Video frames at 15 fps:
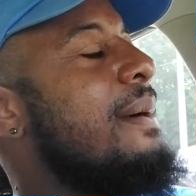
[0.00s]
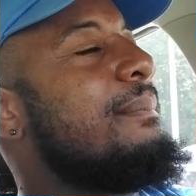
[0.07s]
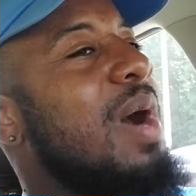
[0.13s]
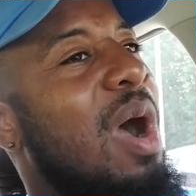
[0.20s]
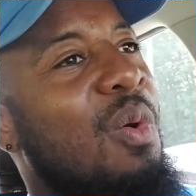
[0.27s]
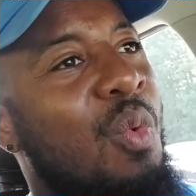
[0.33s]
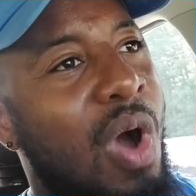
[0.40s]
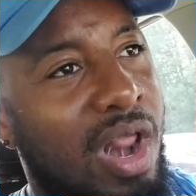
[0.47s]

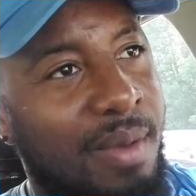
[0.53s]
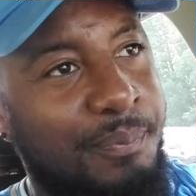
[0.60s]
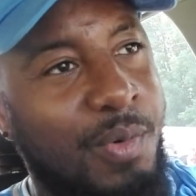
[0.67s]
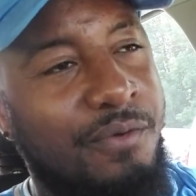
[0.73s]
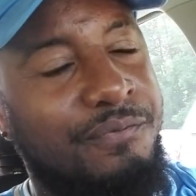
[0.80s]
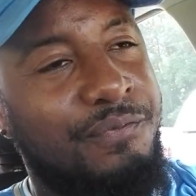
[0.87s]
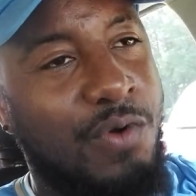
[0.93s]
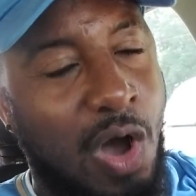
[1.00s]
But what a
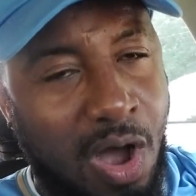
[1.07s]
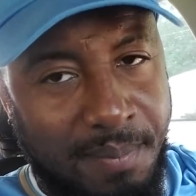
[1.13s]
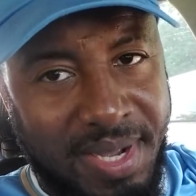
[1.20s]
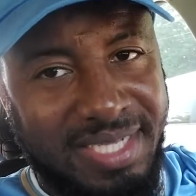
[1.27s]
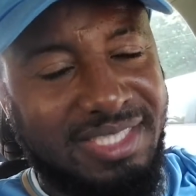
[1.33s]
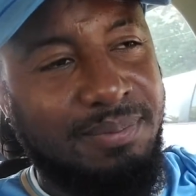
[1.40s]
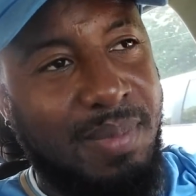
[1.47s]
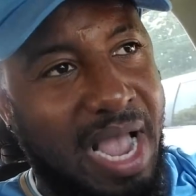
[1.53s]

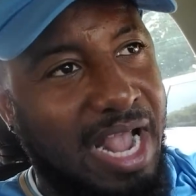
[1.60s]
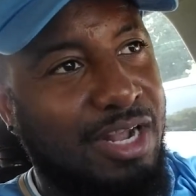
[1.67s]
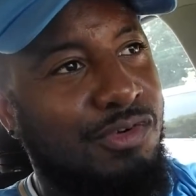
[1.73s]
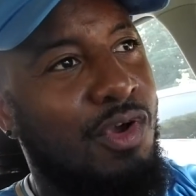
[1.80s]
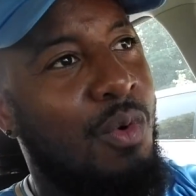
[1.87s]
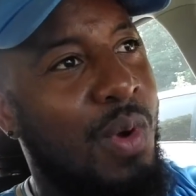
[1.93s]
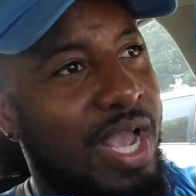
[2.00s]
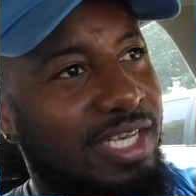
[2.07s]
performance by
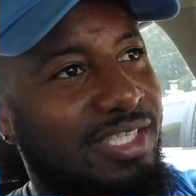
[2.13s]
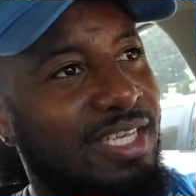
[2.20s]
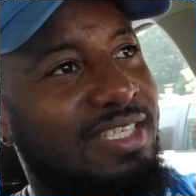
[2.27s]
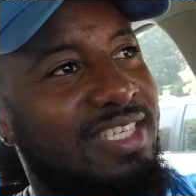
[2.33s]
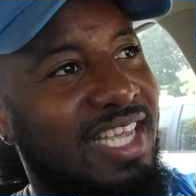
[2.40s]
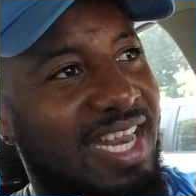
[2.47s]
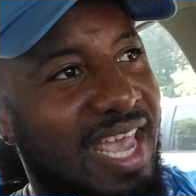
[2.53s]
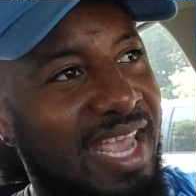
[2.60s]
Croatia
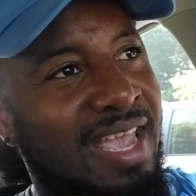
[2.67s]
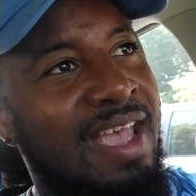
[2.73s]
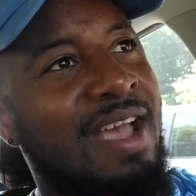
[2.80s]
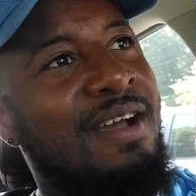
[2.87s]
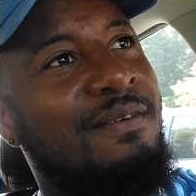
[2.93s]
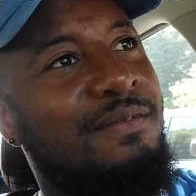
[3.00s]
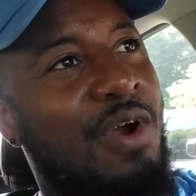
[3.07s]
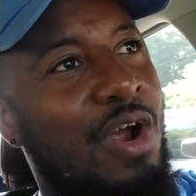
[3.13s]
today
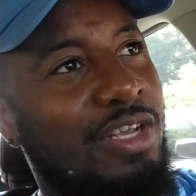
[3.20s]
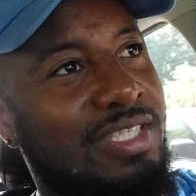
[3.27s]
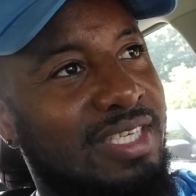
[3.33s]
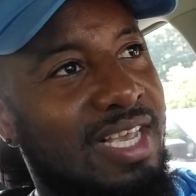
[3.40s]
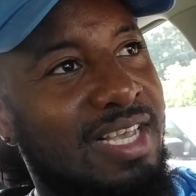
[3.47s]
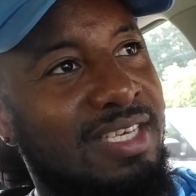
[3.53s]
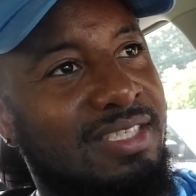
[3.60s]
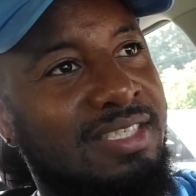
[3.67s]

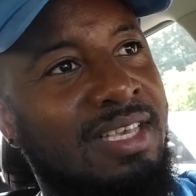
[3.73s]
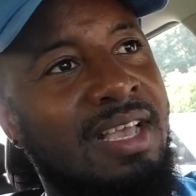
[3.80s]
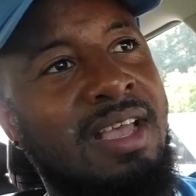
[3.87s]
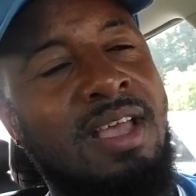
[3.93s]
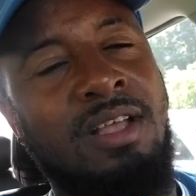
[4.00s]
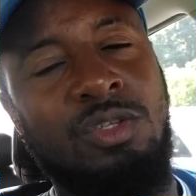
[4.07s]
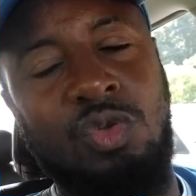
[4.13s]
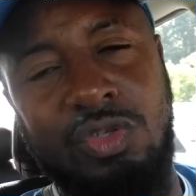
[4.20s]
versus
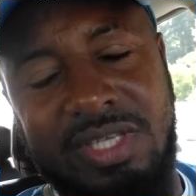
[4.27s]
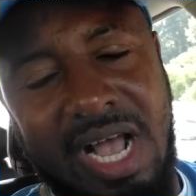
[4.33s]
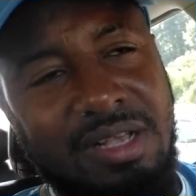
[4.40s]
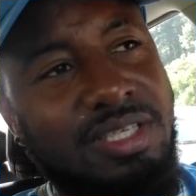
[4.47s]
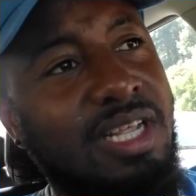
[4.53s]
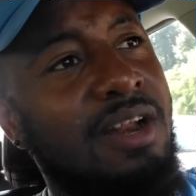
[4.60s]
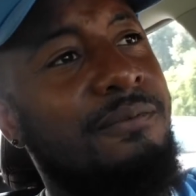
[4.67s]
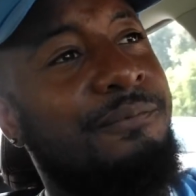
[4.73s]

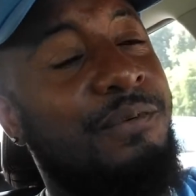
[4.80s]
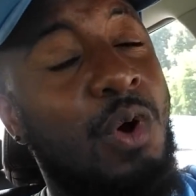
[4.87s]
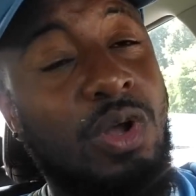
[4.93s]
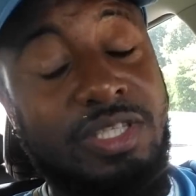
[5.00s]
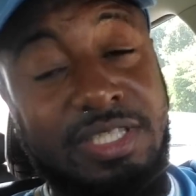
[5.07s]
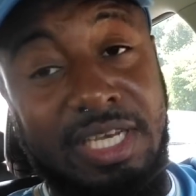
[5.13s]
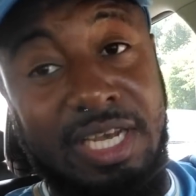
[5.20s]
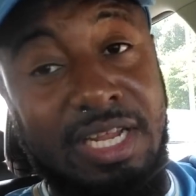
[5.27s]

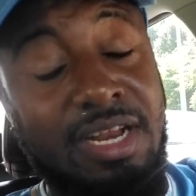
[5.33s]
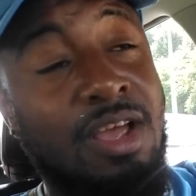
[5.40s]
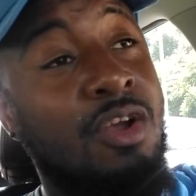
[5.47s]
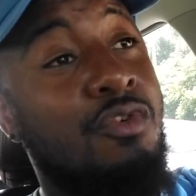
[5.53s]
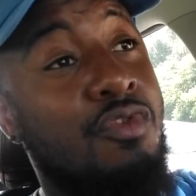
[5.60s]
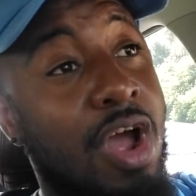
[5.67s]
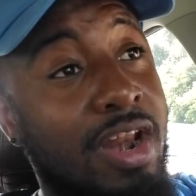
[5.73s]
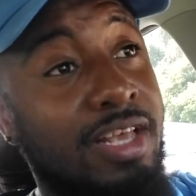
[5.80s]
2014
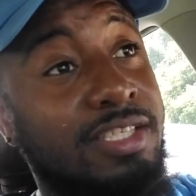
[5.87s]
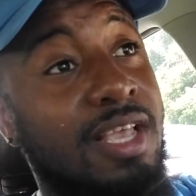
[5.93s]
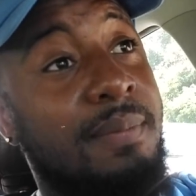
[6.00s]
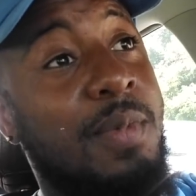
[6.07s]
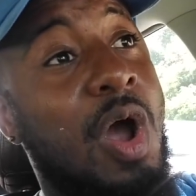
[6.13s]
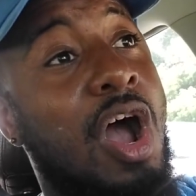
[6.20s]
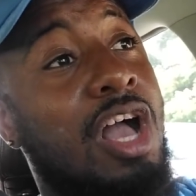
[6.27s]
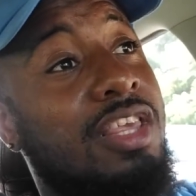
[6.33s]

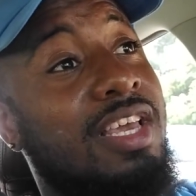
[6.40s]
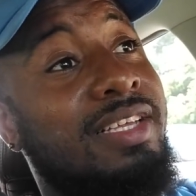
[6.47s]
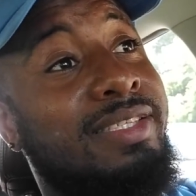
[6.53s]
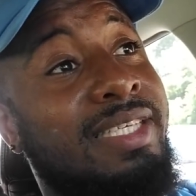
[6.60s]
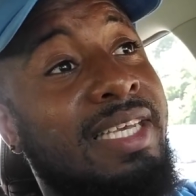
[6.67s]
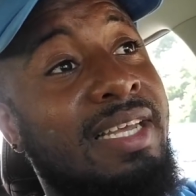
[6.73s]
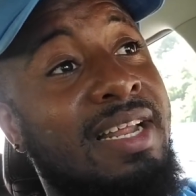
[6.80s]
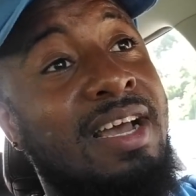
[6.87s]
runners-up
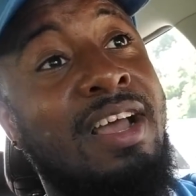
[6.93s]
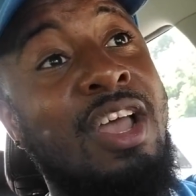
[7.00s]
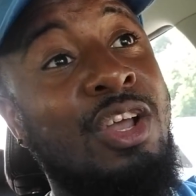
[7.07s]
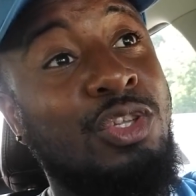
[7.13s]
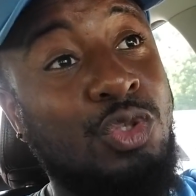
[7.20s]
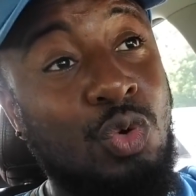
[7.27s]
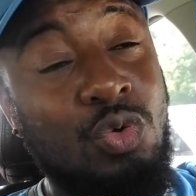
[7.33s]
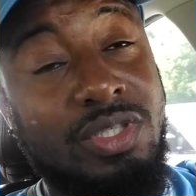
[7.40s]
Argentina,
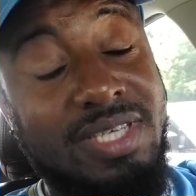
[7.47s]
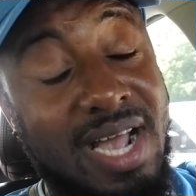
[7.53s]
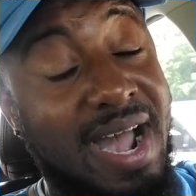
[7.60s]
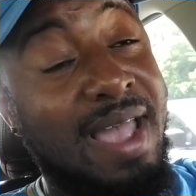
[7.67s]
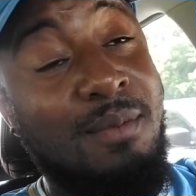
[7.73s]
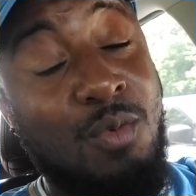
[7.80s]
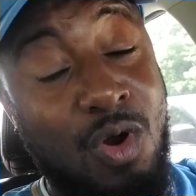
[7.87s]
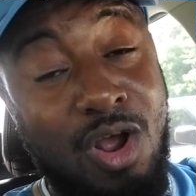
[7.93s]

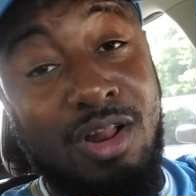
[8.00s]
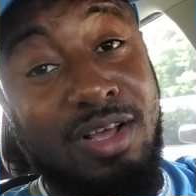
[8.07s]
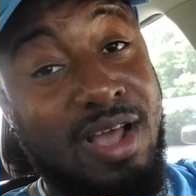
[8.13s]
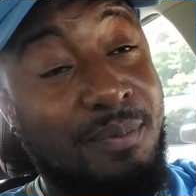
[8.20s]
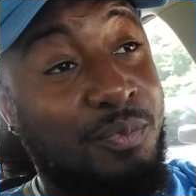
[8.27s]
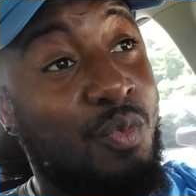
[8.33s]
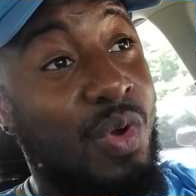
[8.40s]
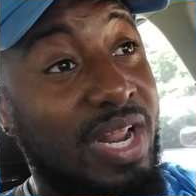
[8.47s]
two-time World
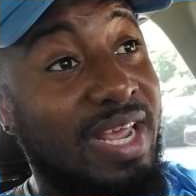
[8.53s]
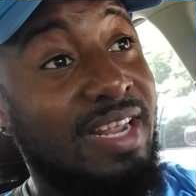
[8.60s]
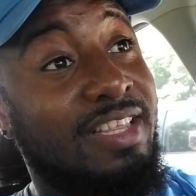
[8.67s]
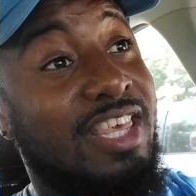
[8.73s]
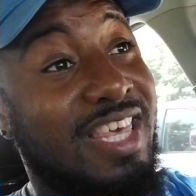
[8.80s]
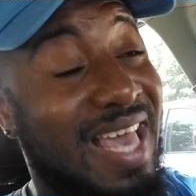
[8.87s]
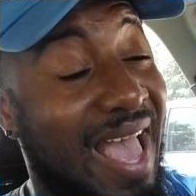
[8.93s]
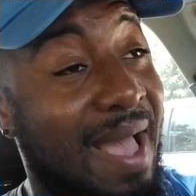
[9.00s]
Cup winning
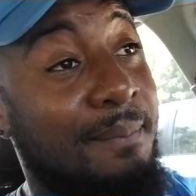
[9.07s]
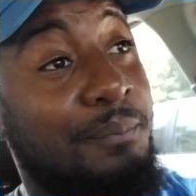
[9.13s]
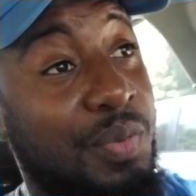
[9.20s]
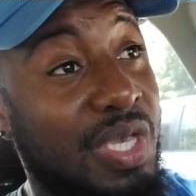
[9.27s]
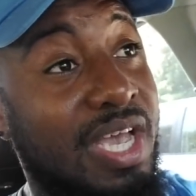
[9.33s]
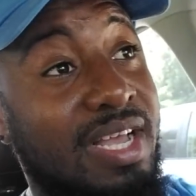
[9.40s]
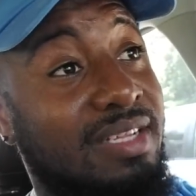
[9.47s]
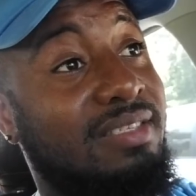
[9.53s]

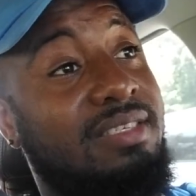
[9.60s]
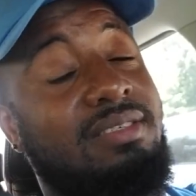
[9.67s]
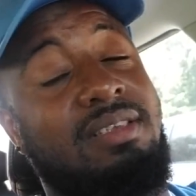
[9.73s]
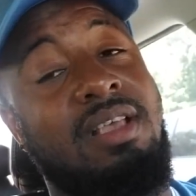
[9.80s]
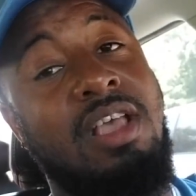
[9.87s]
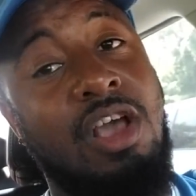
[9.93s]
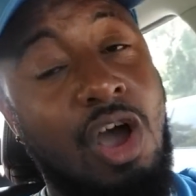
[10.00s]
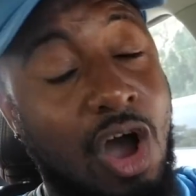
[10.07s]
champions
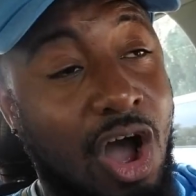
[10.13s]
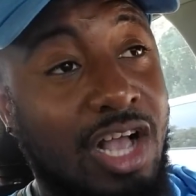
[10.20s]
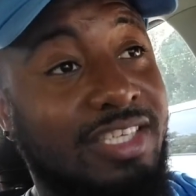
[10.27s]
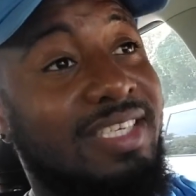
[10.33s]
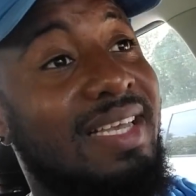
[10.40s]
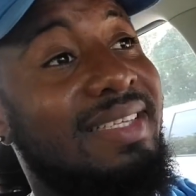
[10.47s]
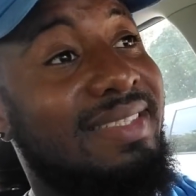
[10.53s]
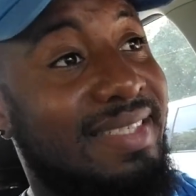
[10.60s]

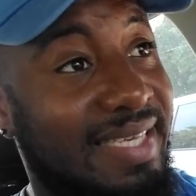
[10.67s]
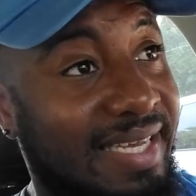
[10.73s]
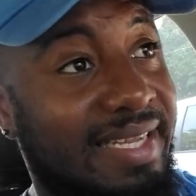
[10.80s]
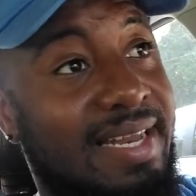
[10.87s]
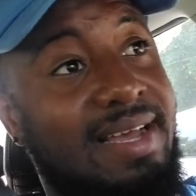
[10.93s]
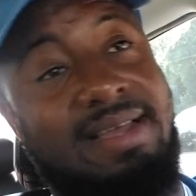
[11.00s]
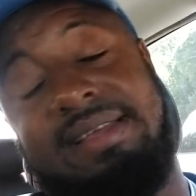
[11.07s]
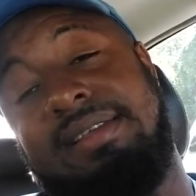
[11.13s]

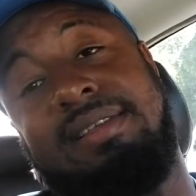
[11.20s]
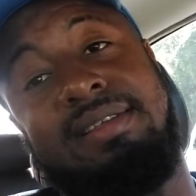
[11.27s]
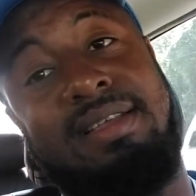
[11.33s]
Argentina.